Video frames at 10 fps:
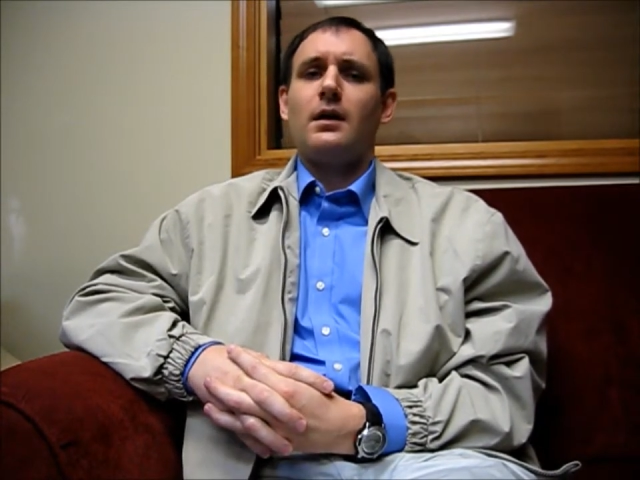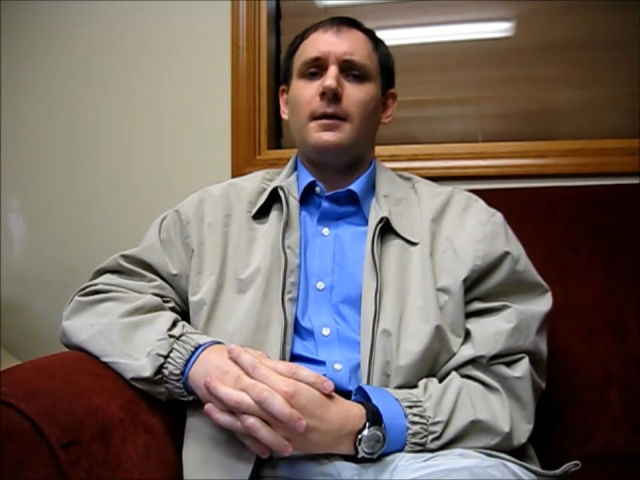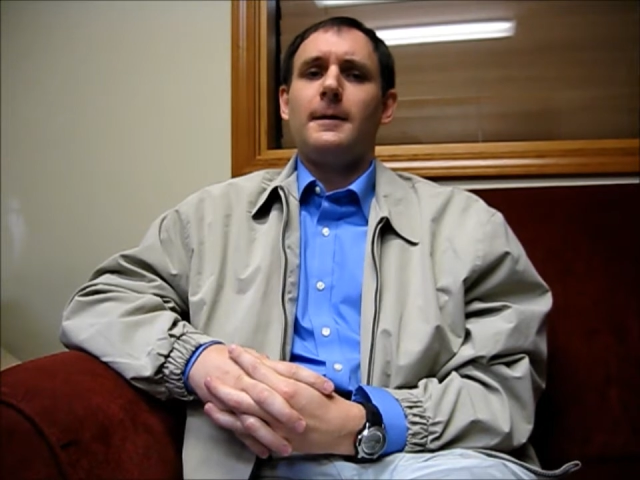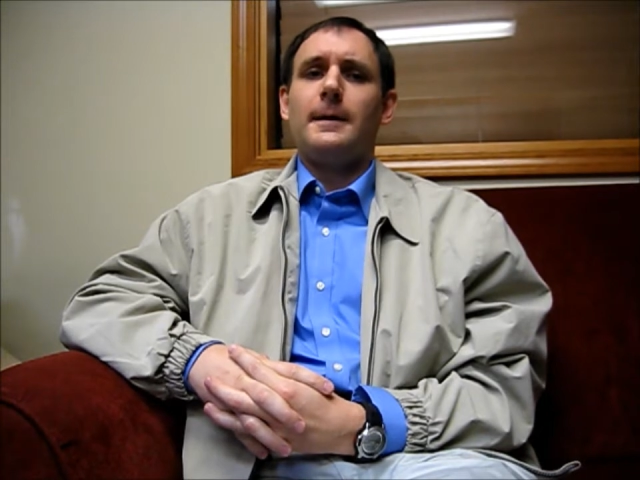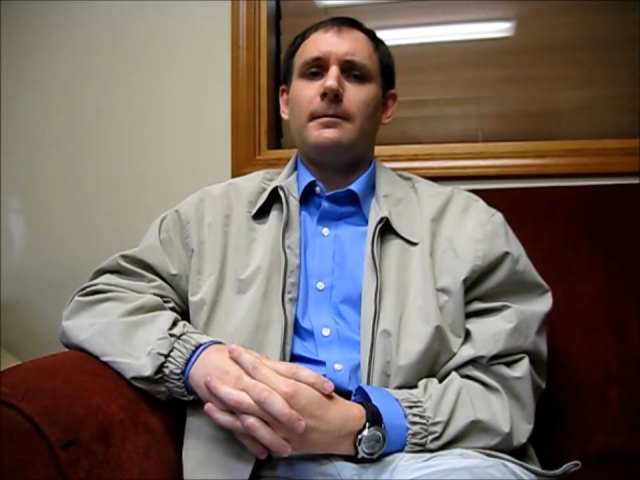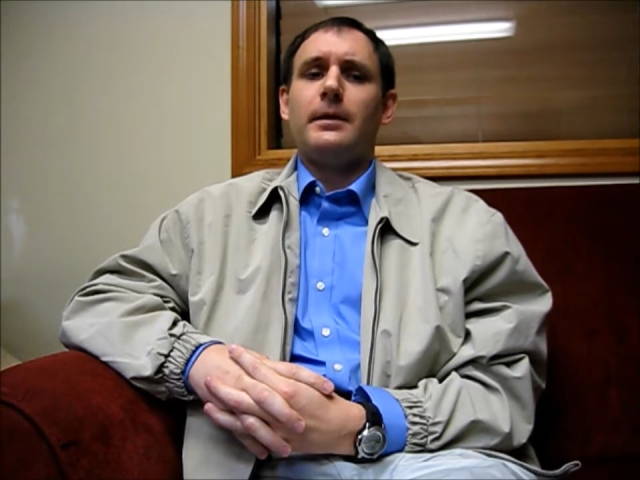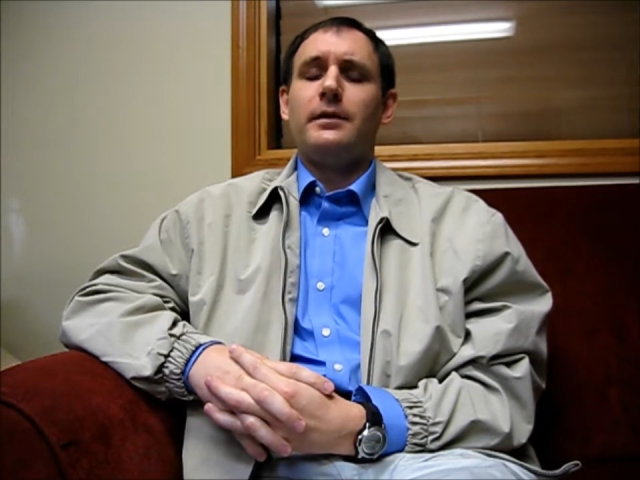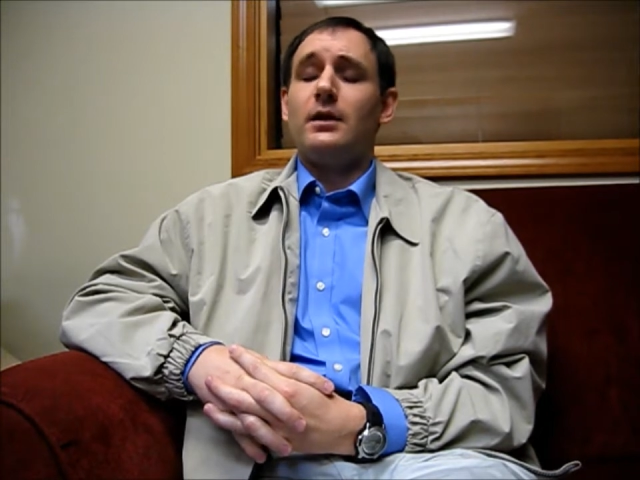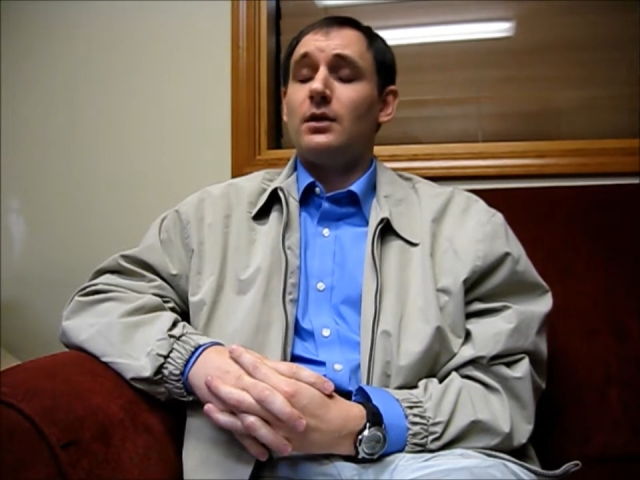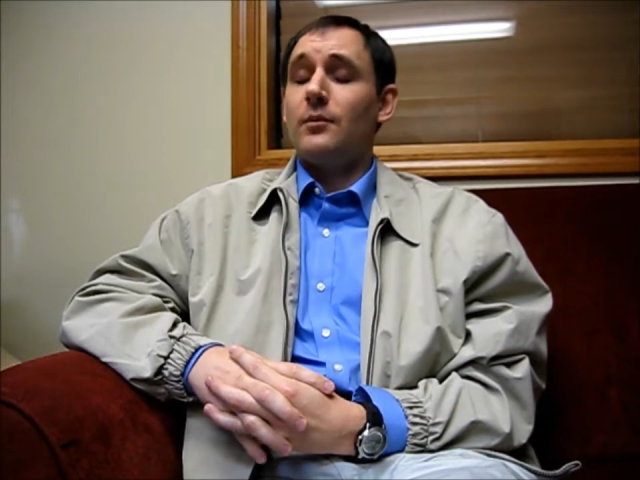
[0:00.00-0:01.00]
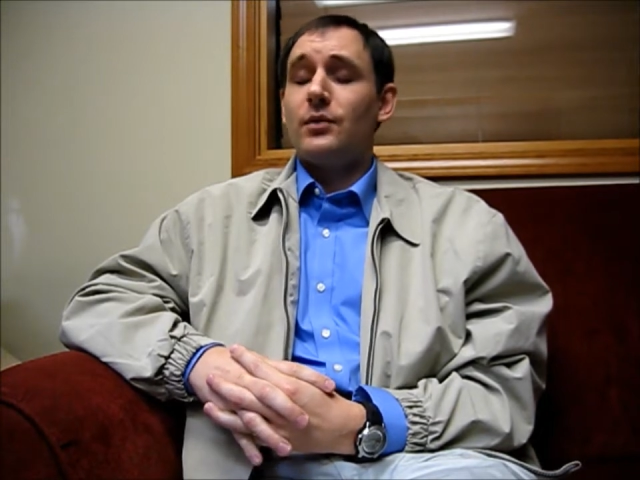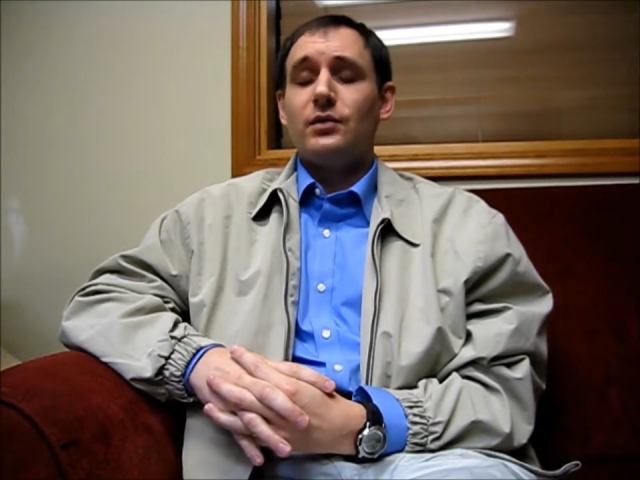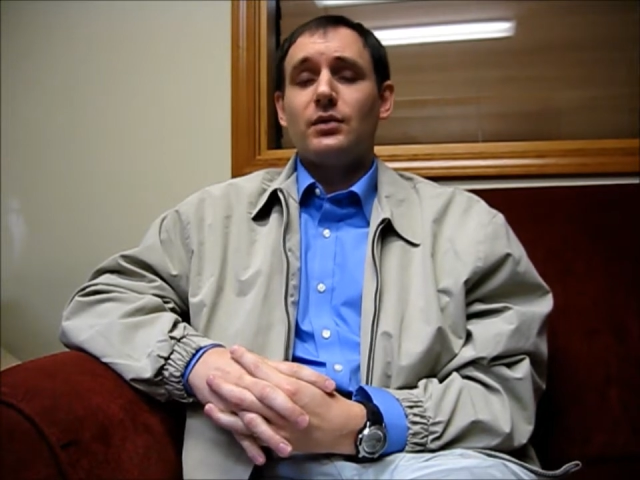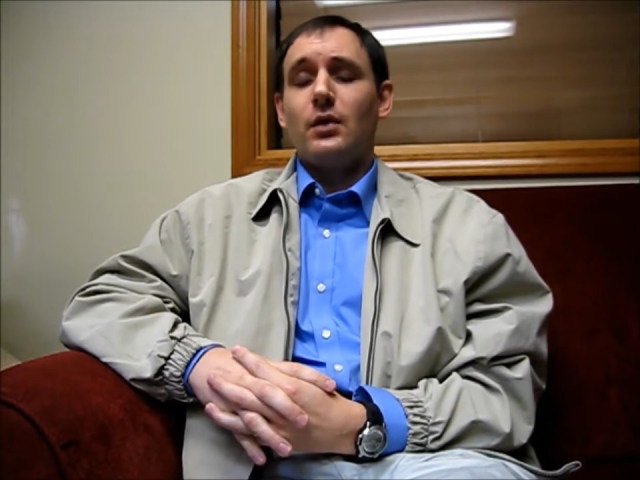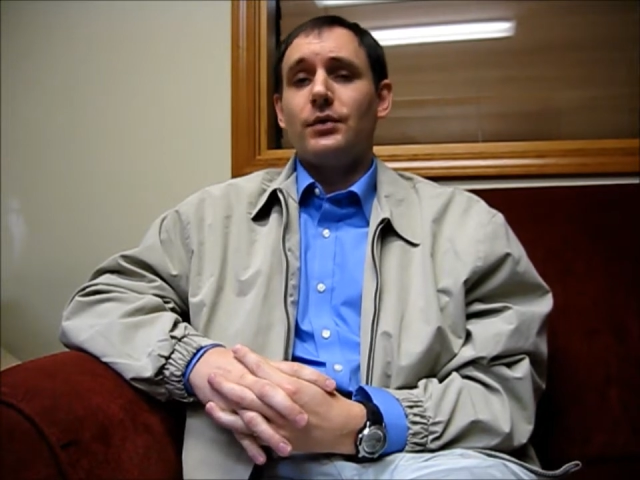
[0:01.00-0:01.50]
Um, and they lump
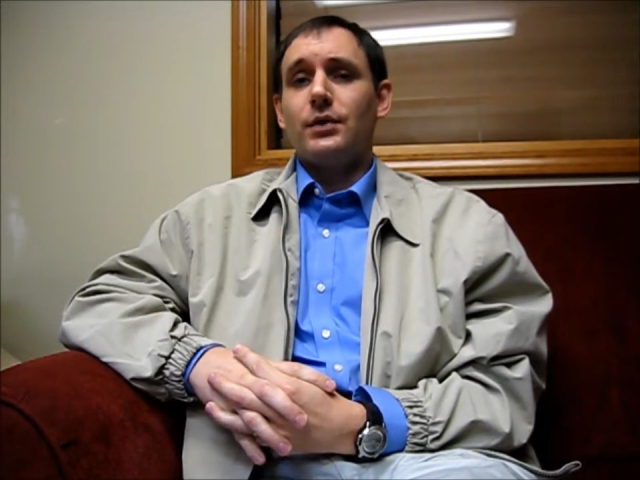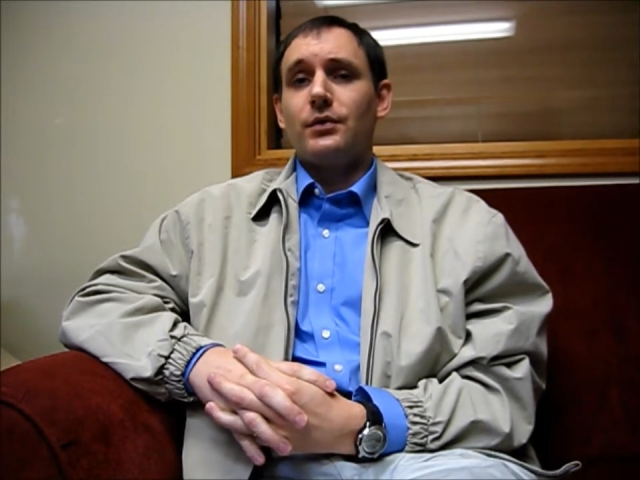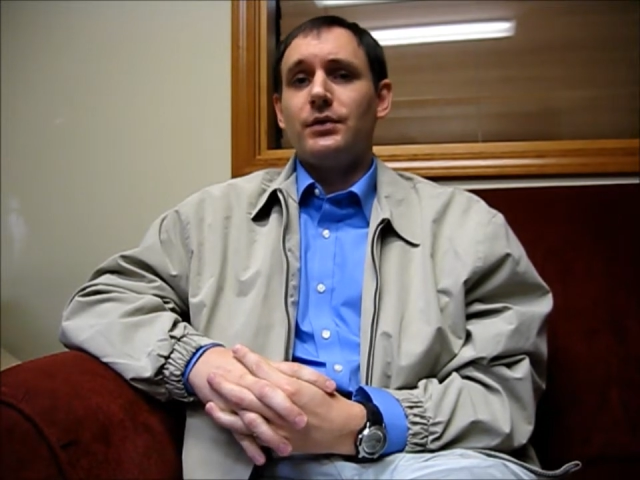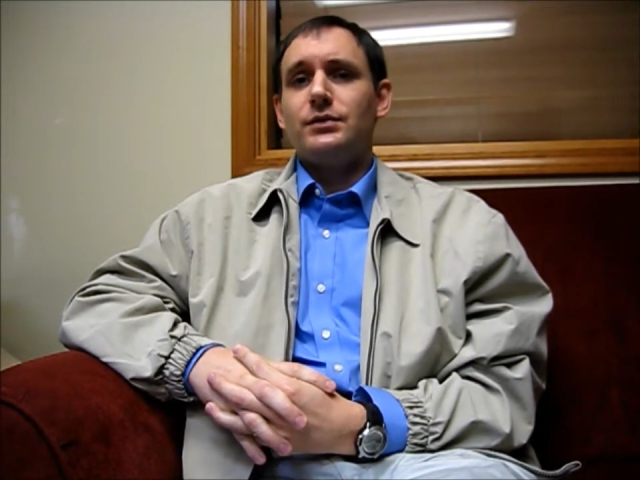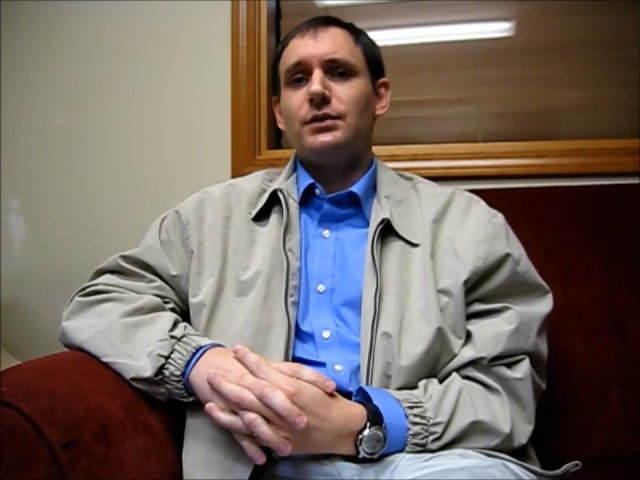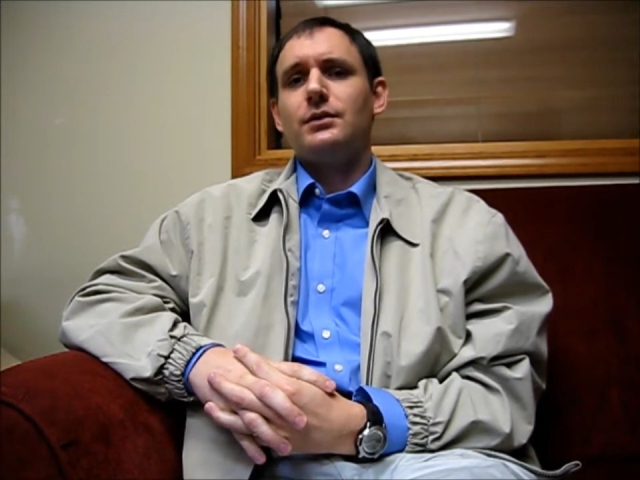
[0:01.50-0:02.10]
those all into Christian.